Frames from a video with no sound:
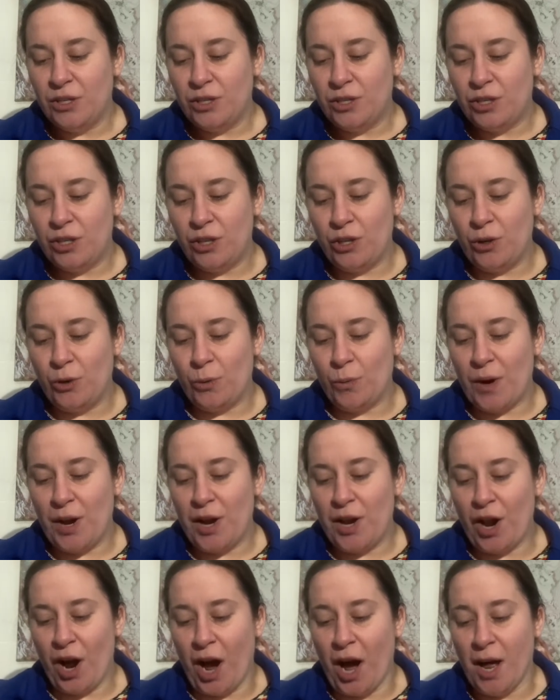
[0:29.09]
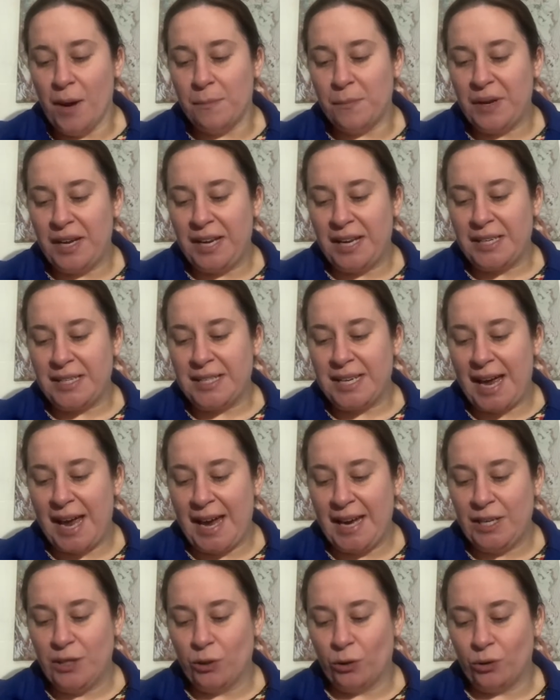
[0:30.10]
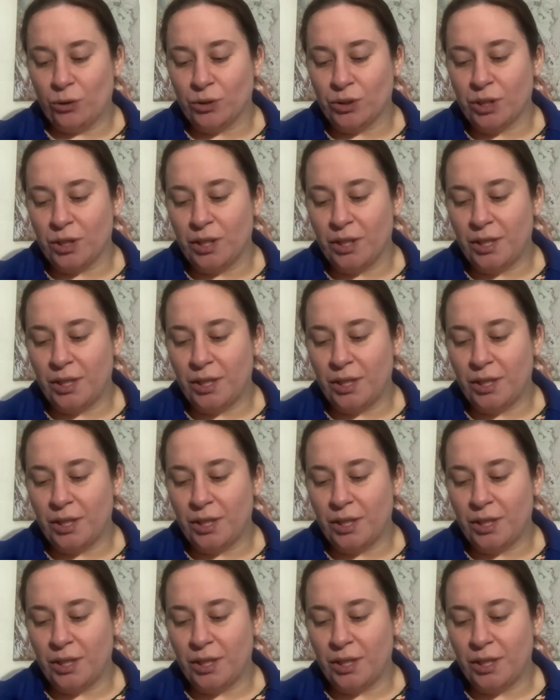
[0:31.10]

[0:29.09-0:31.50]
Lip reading: to not be entangled